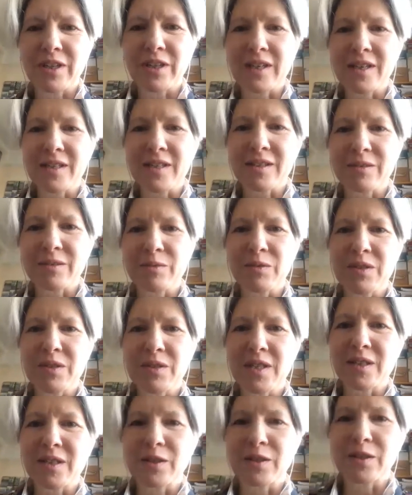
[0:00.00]
I sent it
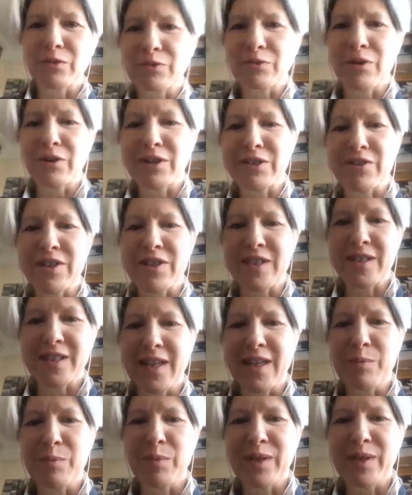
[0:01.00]
to the wrong address again.